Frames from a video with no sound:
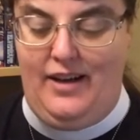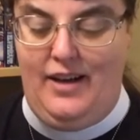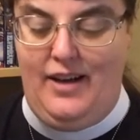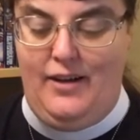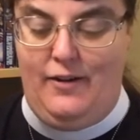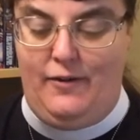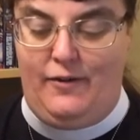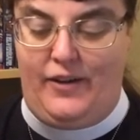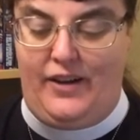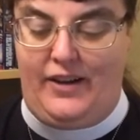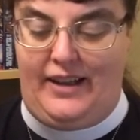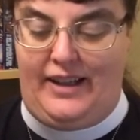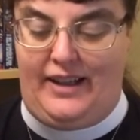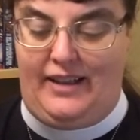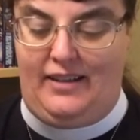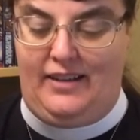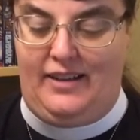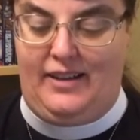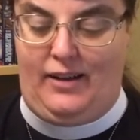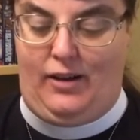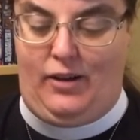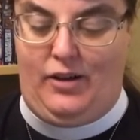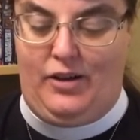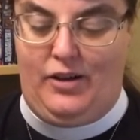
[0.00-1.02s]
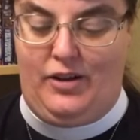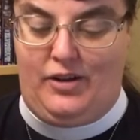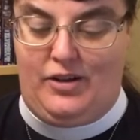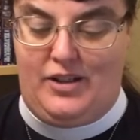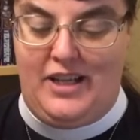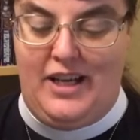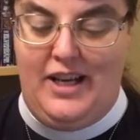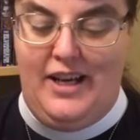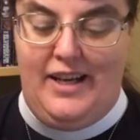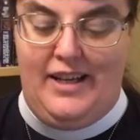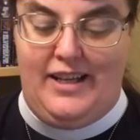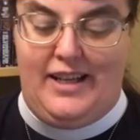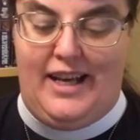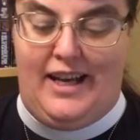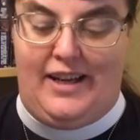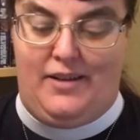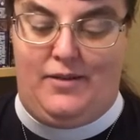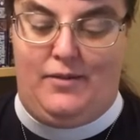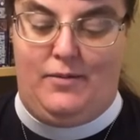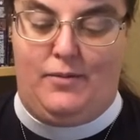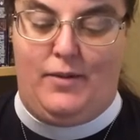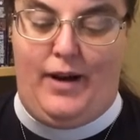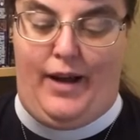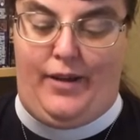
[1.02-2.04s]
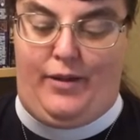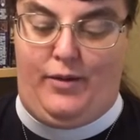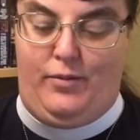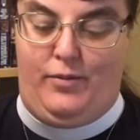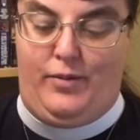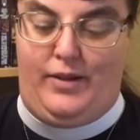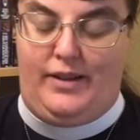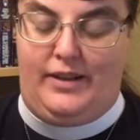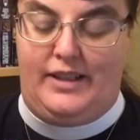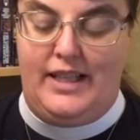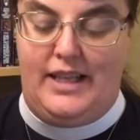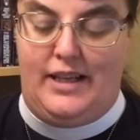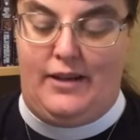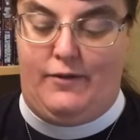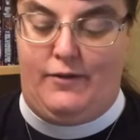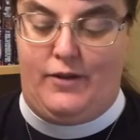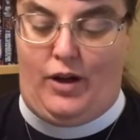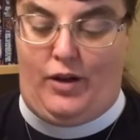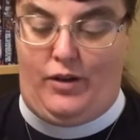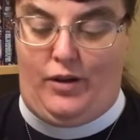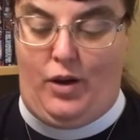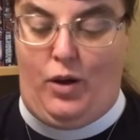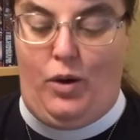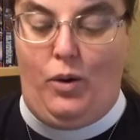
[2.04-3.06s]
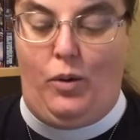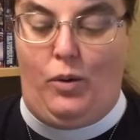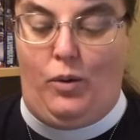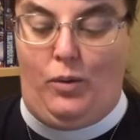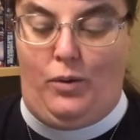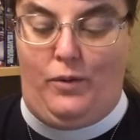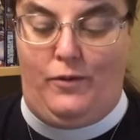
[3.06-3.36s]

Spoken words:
feeling a little hurt, yet rather relieved on the whole,